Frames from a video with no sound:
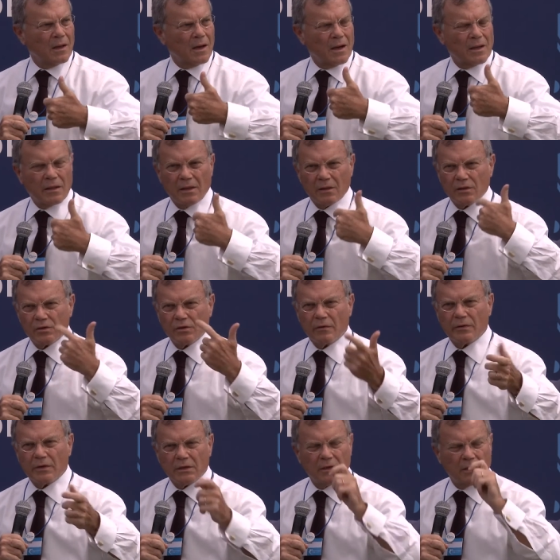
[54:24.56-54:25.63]
I think the
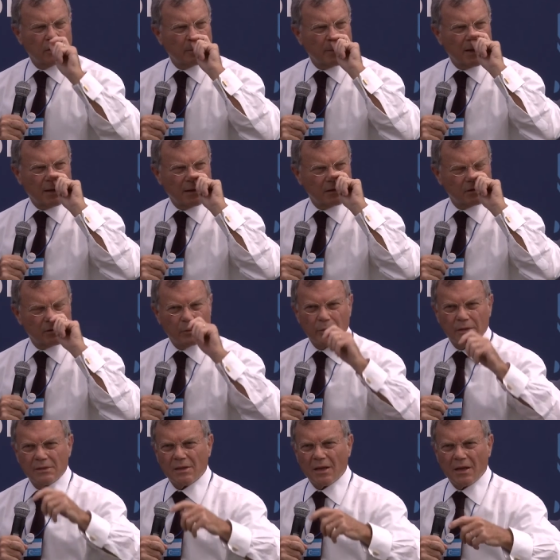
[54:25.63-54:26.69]
sovereignty debate is that we
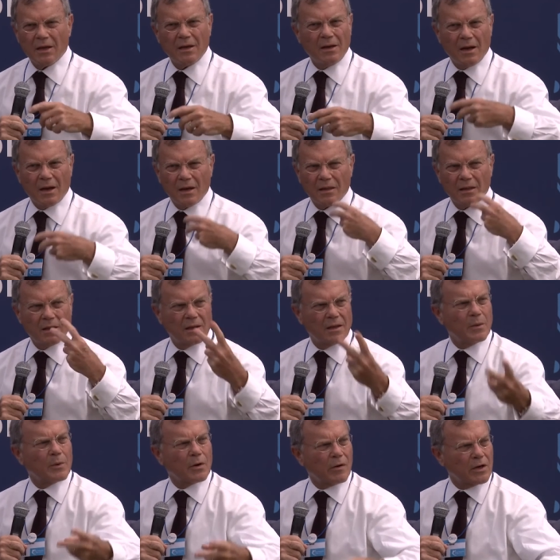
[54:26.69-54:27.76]
stay in. I think the
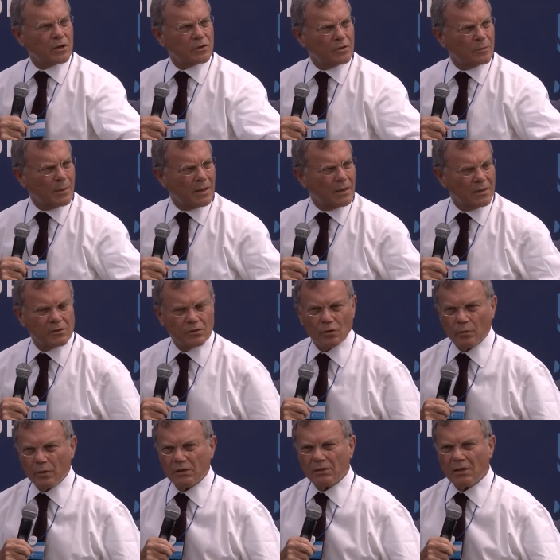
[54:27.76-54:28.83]
immigration debate is that
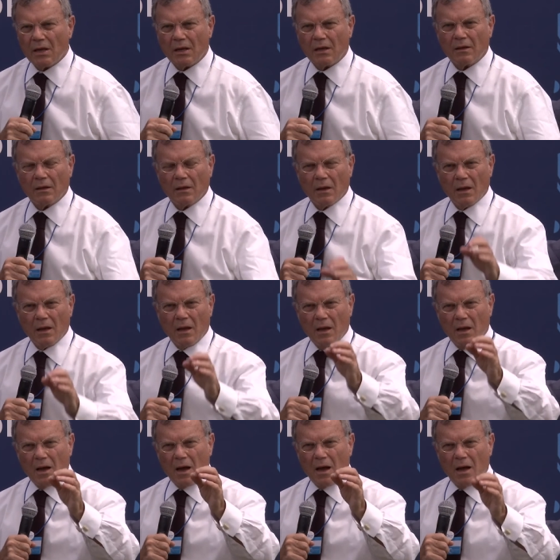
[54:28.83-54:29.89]
we stay in.
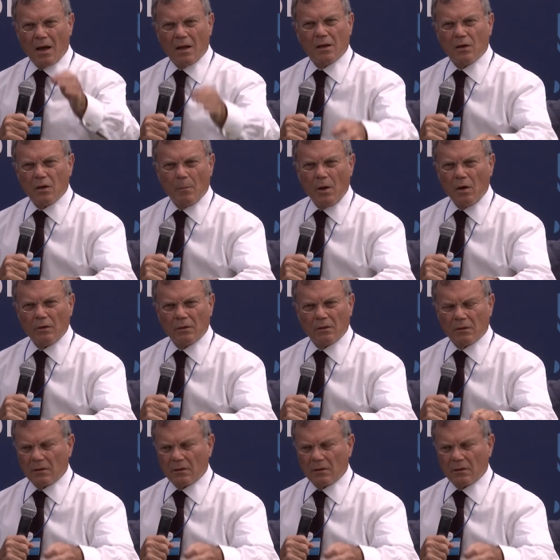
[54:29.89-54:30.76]
Lamont